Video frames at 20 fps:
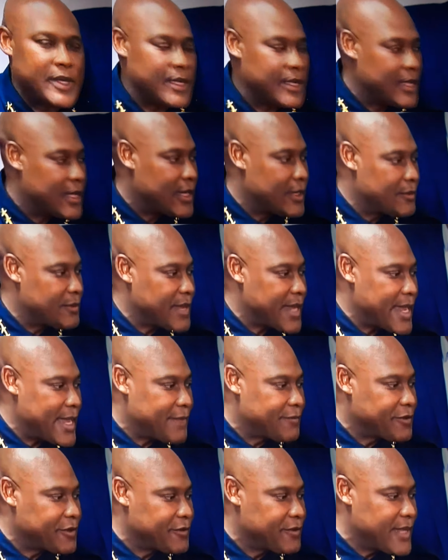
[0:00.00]
and
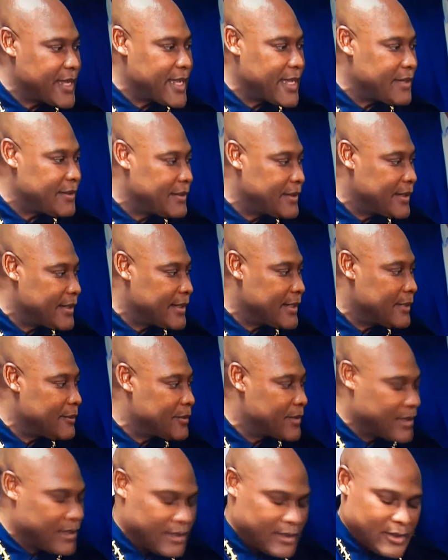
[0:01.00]
after that,
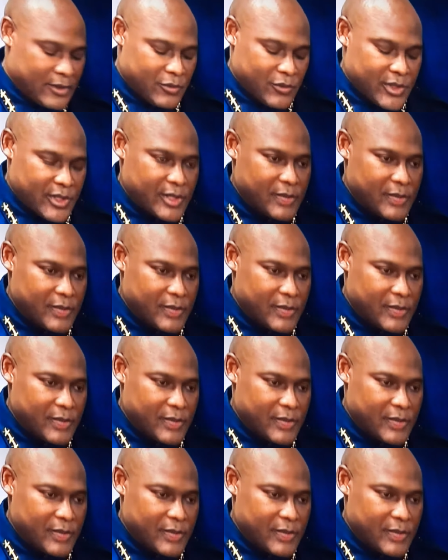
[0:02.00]
we're